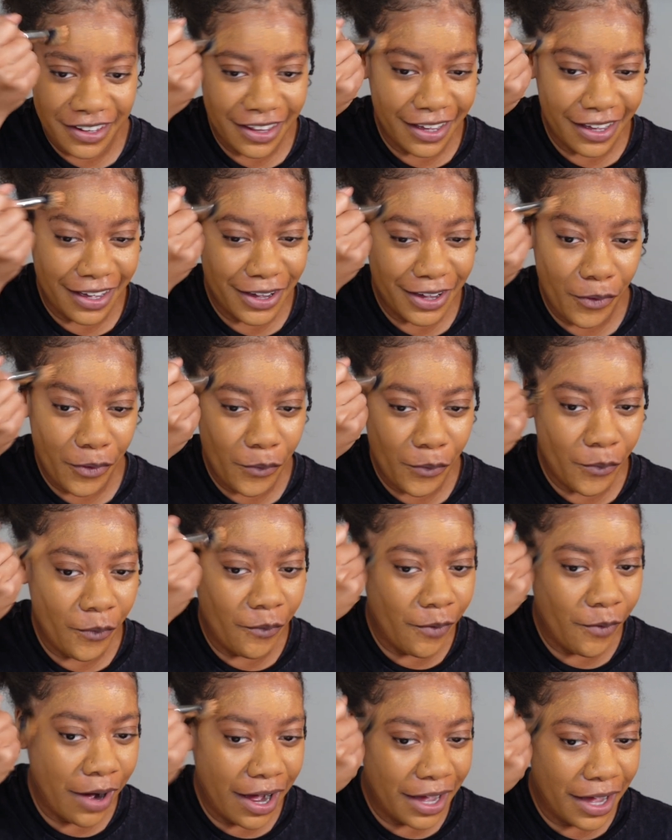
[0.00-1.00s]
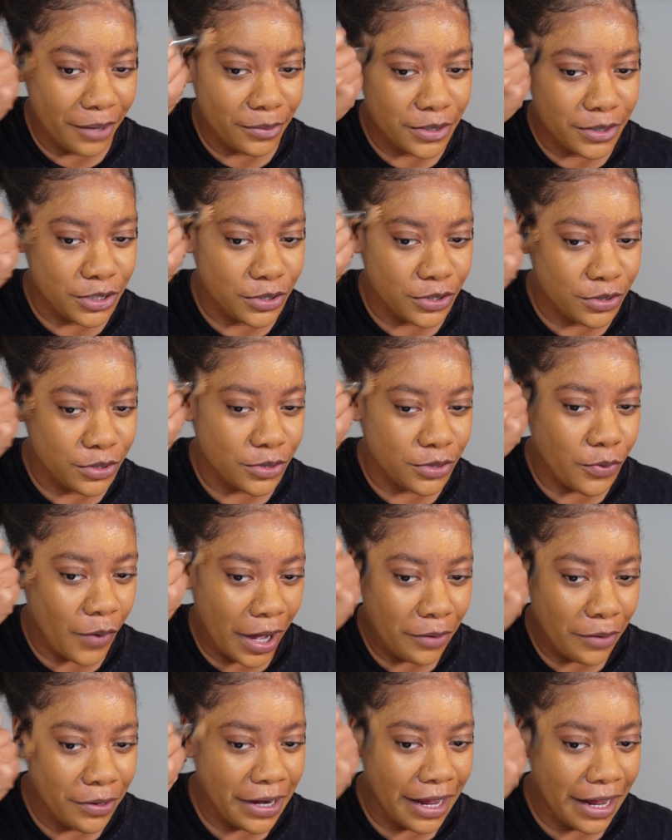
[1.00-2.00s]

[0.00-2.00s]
Like, why would